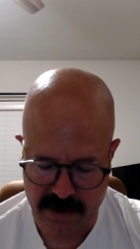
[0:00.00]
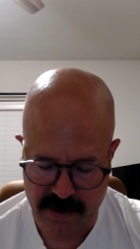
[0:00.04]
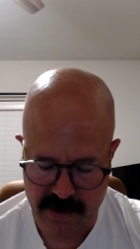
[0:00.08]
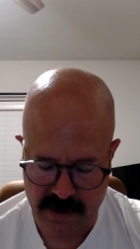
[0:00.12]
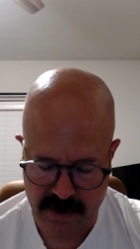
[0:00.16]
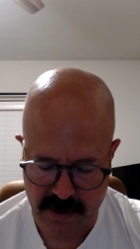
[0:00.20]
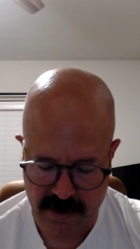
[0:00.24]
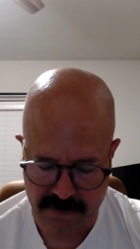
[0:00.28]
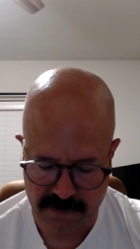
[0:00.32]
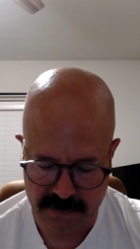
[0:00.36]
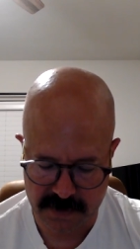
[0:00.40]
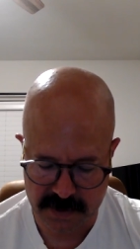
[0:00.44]

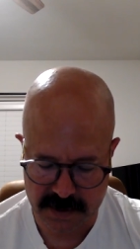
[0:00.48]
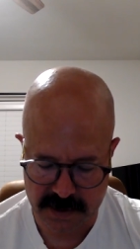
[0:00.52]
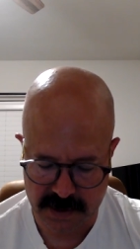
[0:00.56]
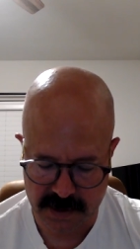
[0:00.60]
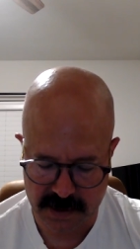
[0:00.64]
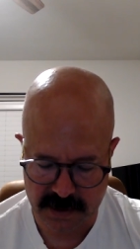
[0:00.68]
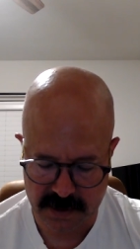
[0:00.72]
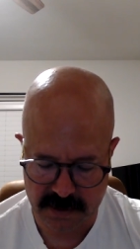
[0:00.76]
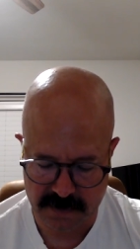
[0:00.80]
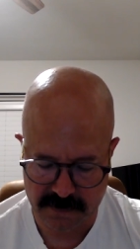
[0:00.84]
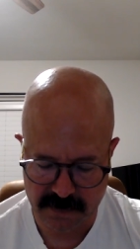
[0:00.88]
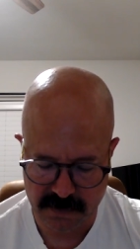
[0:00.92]
Of the
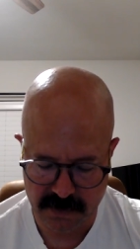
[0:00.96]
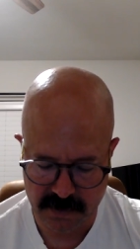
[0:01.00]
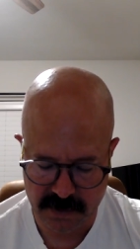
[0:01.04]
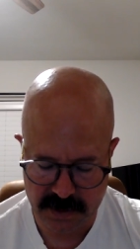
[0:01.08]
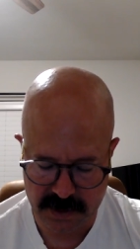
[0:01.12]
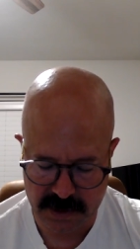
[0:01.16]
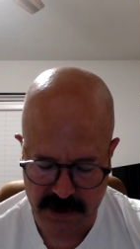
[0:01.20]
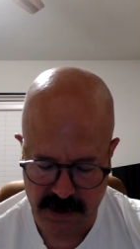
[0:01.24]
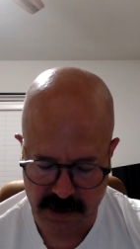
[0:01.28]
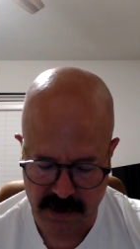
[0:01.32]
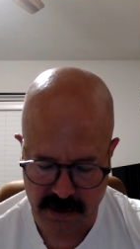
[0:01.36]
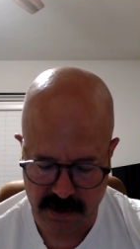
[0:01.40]
sons of
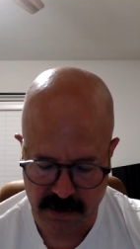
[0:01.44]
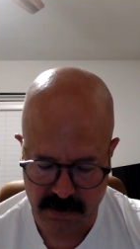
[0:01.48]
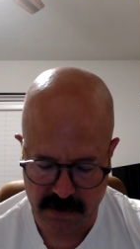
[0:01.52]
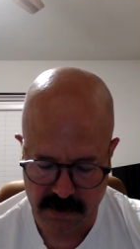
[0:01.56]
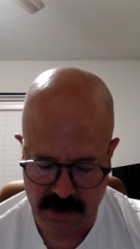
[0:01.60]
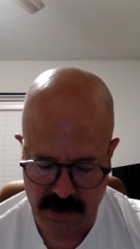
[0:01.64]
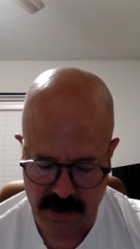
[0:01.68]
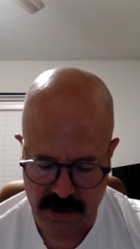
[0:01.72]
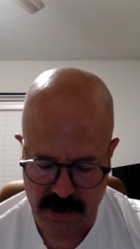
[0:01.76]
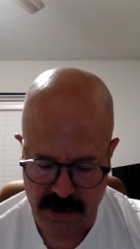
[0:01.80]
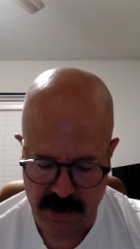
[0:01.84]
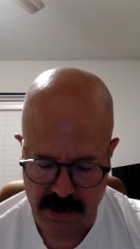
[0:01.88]
Uzziel,
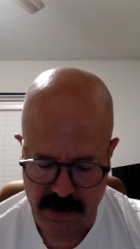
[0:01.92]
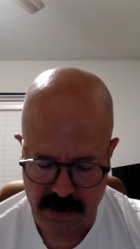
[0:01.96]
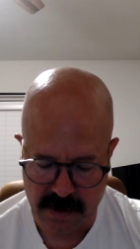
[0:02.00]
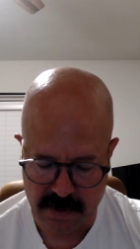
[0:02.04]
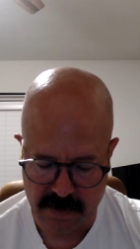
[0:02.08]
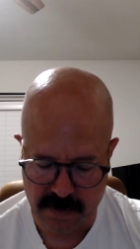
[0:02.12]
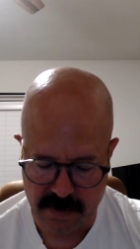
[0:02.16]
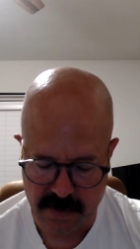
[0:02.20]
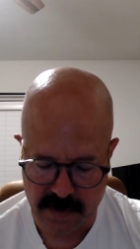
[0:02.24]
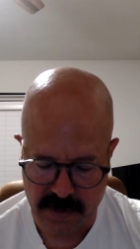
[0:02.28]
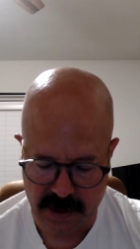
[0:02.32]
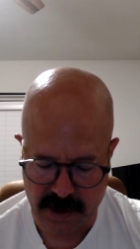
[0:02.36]

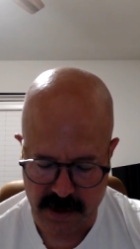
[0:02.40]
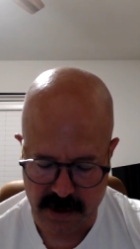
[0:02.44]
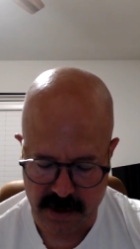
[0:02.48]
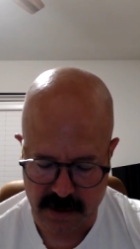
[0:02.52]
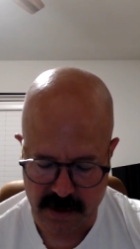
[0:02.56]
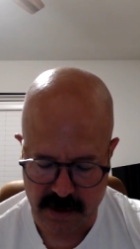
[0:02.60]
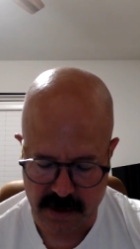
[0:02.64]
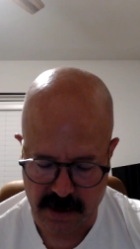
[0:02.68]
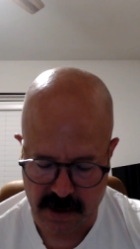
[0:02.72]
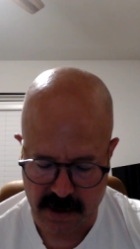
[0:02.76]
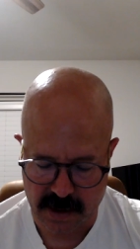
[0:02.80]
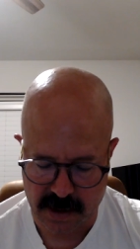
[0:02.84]

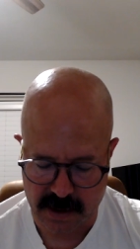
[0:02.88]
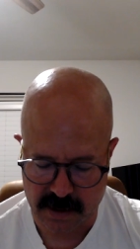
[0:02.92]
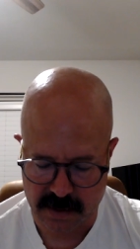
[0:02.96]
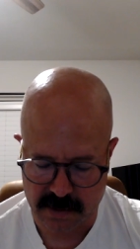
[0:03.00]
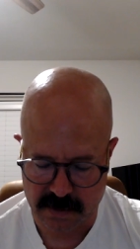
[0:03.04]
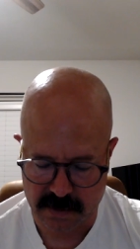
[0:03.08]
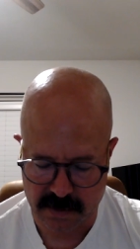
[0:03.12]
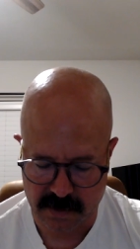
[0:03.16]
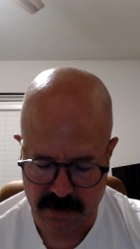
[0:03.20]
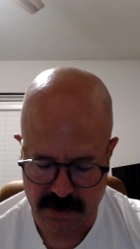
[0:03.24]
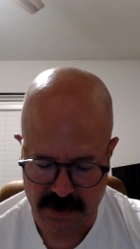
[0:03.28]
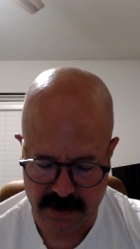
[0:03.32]
Michah
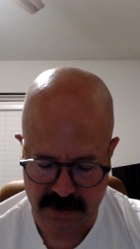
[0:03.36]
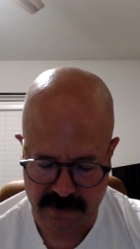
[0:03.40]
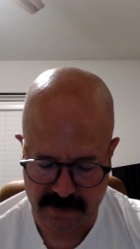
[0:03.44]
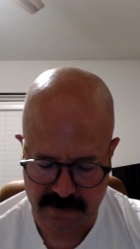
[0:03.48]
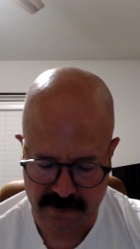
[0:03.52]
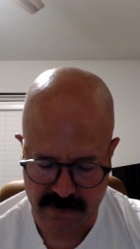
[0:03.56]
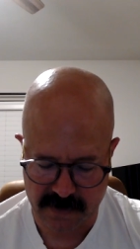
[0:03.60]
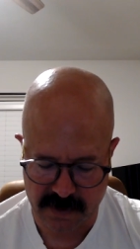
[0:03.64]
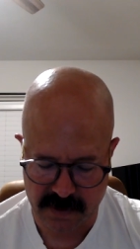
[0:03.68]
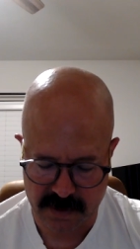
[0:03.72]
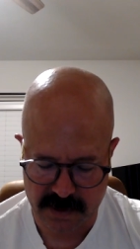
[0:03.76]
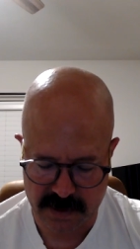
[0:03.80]
was the
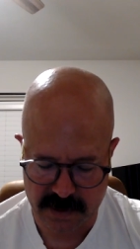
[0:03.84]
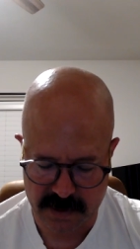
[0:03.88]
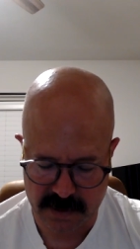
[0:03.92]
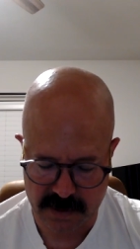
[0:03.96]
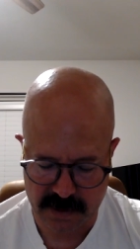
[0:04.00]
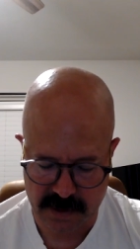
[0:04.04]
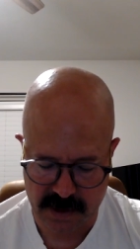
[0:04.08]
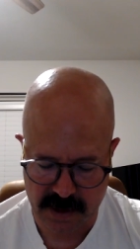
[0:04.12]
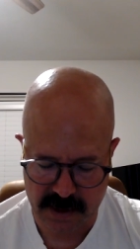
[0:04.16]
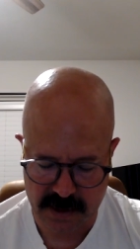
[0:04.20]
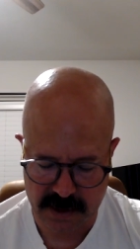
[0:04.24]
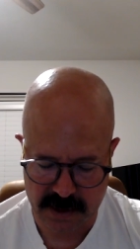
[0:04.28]
first,
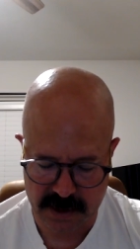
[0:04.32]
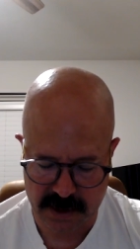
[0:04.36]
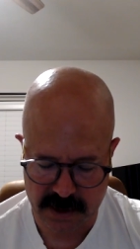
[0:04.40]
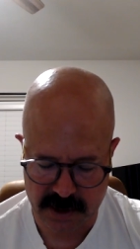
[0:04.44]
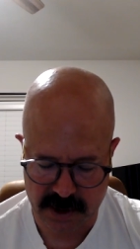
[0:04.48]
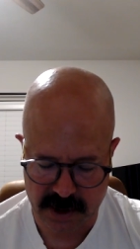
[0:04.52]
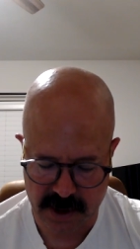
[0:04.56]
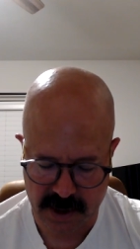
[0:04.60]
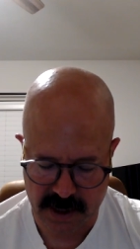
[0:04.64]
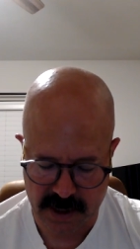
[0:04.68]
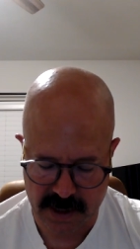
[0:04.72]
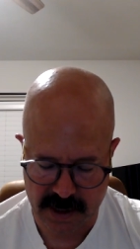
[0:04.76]
and
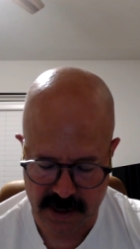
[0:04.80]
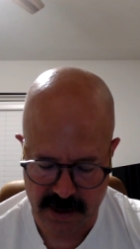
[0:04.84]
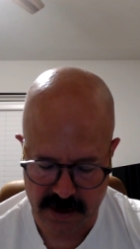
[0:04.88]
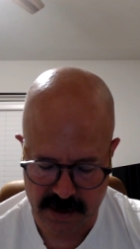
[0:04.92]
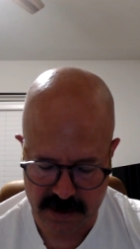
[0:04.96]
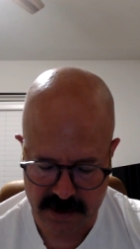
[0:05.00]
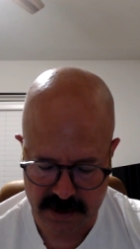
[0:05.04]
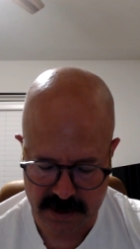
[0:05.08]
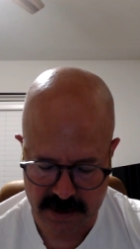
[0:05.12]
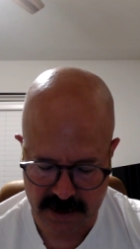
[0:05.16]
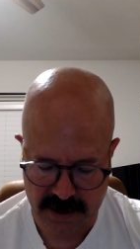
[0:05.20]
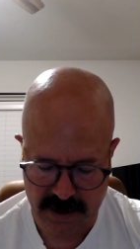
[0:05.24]
Jesshiah the
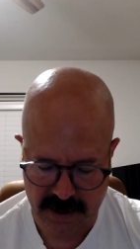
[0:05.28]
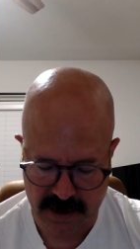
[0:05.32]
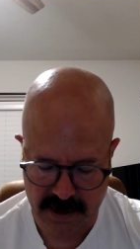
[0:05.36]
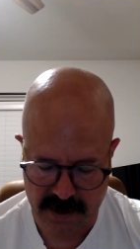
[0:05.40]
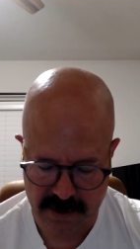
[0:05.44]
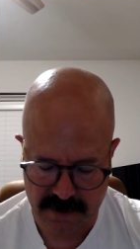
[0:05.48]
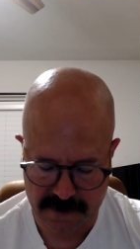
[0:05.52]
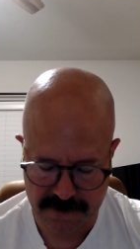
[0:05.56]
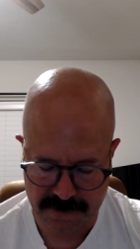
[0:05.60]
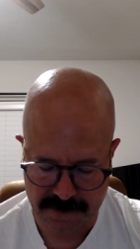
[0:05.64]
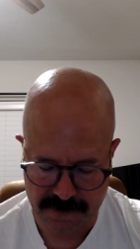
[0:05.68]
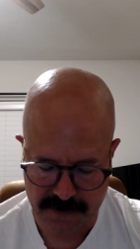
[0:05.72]
second.